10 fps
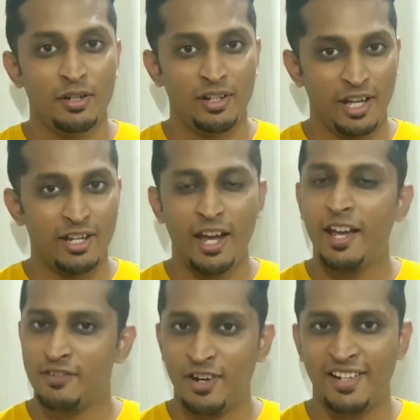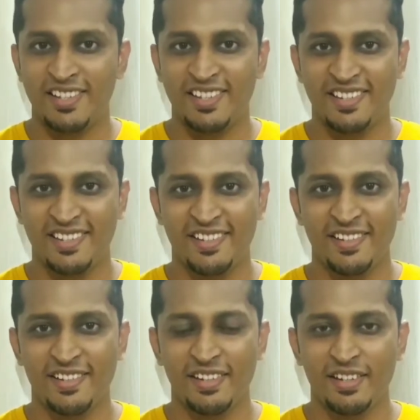like anthrax.
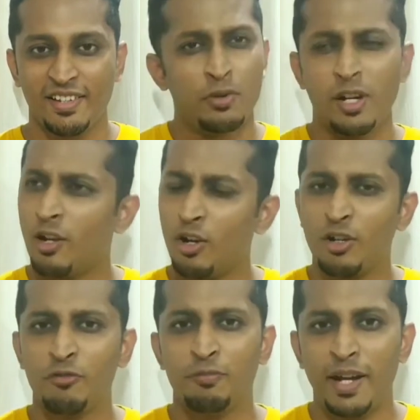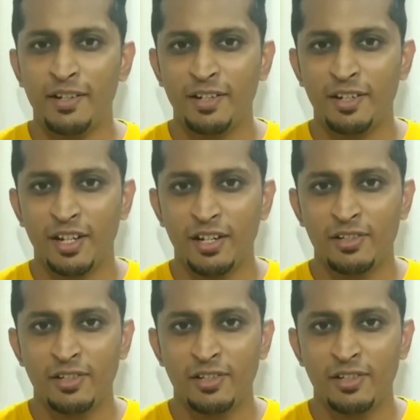There are a lot of bacteria